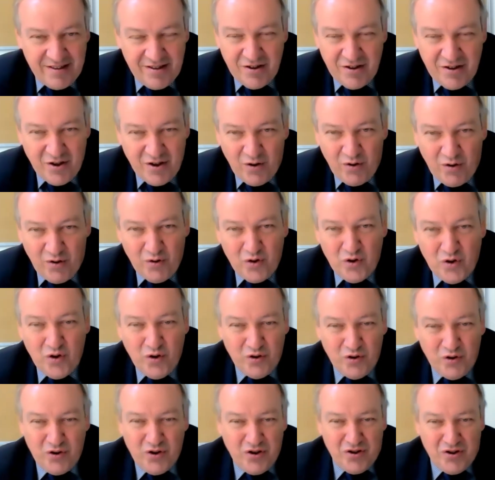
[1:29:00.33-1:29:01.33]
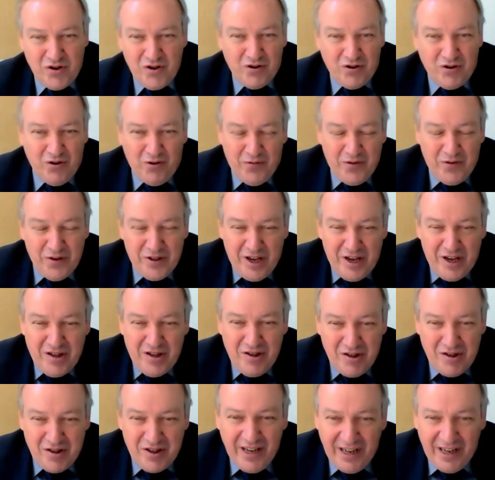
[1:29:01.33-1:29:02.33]
just a
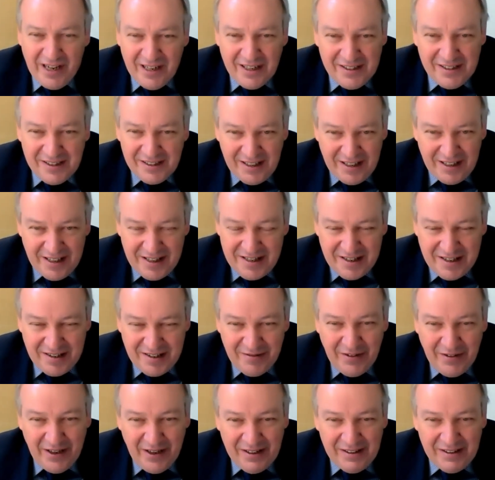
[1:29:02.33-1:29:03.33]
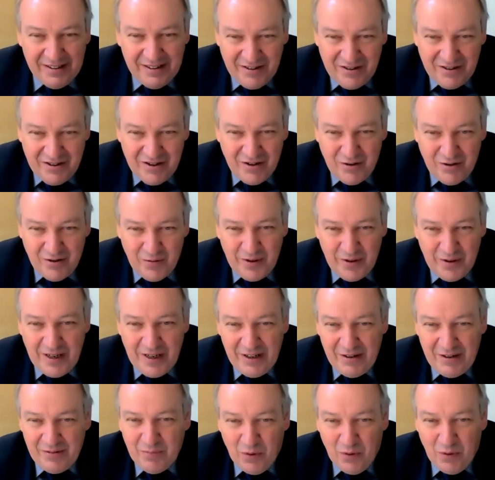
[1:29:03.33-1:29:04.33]
conversation starter, this event. So we
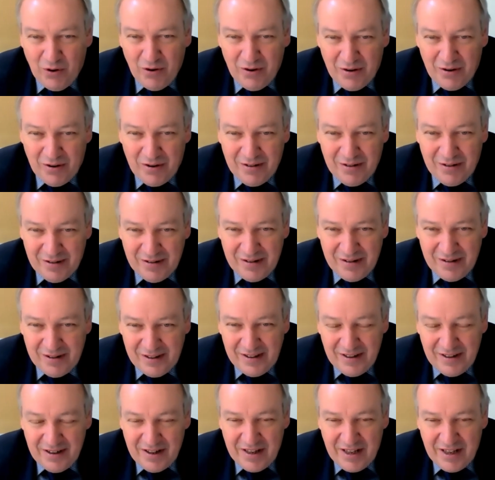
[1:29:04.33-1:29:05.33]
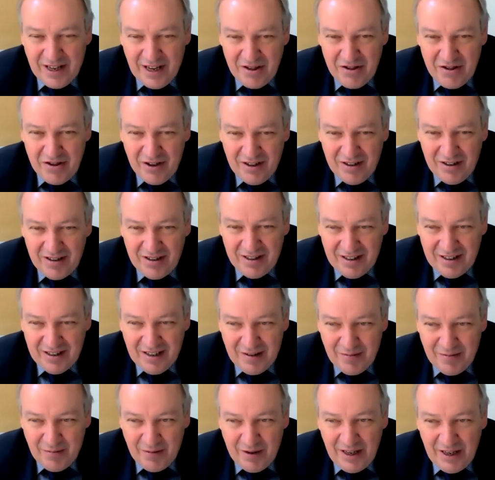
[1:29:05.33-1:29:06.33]
need more discussions
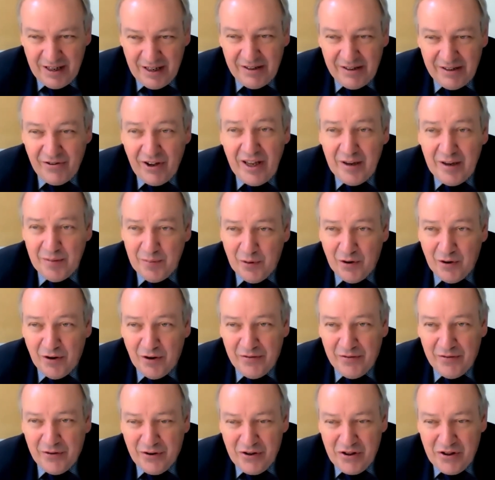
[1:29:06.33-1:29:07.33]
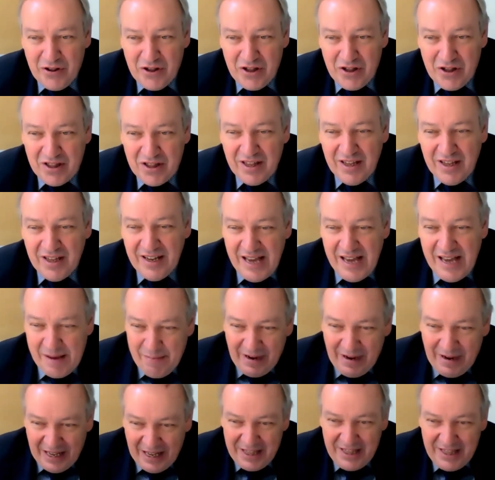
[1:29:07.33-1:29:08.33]
and we need to hear more voices. I
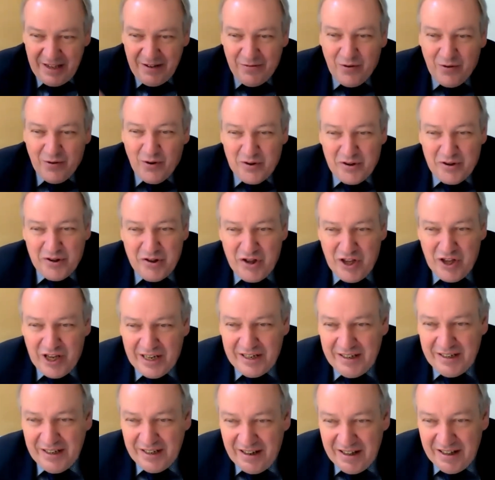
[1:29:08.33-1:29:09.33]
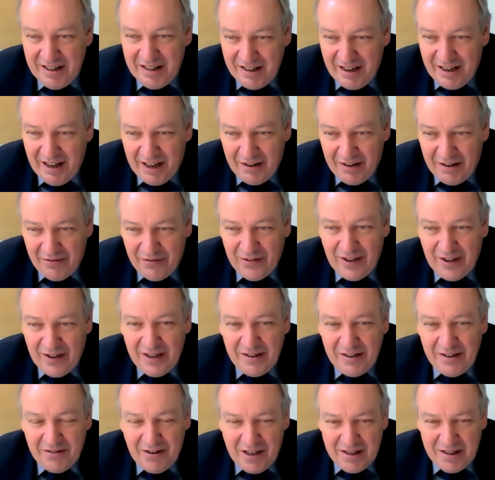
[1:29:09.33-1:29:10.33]
mean, I see, of course, the chat, and there's a lot of
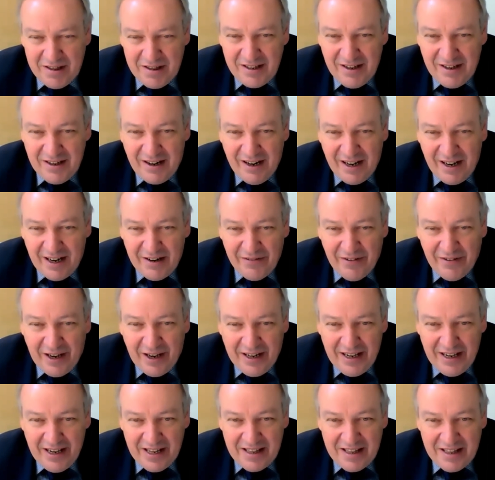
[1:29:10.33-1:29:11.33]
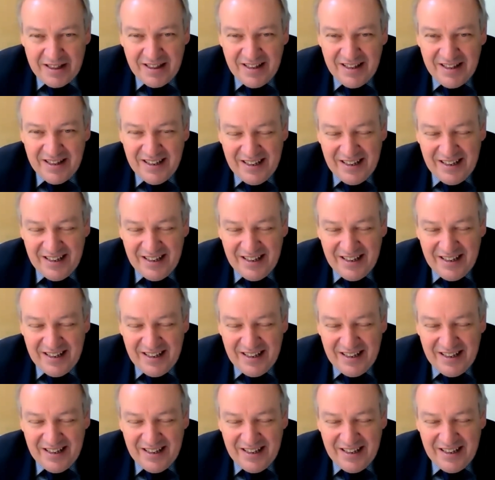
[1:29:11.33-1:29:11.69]
interest and a lot of ideas.